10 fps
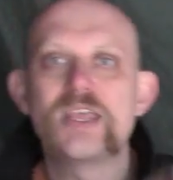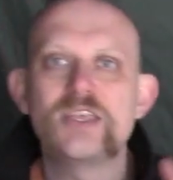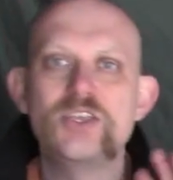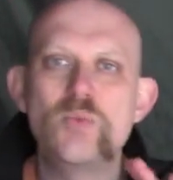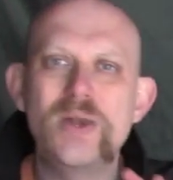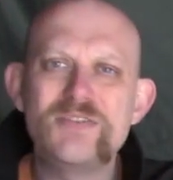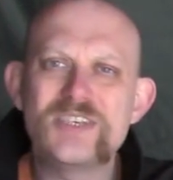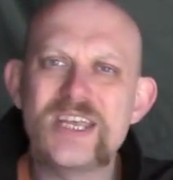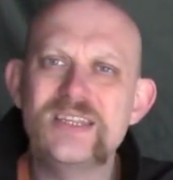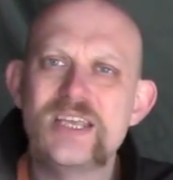You will have
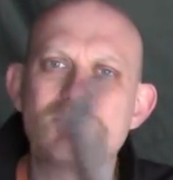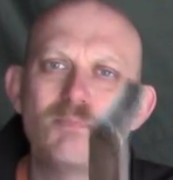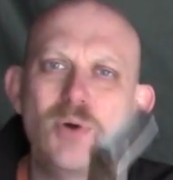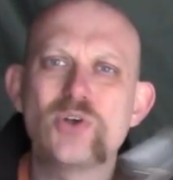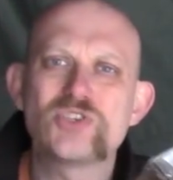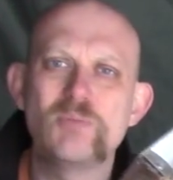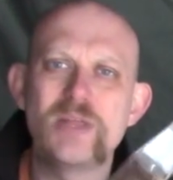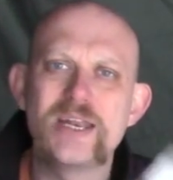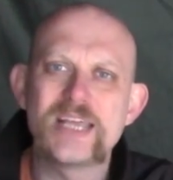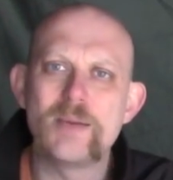seen this
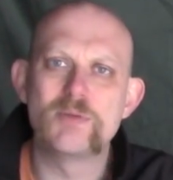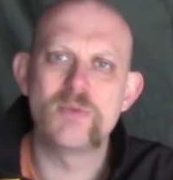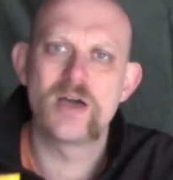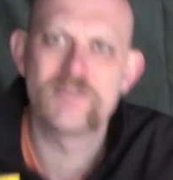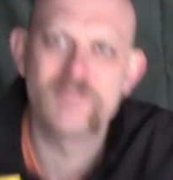possibly in a couple of my other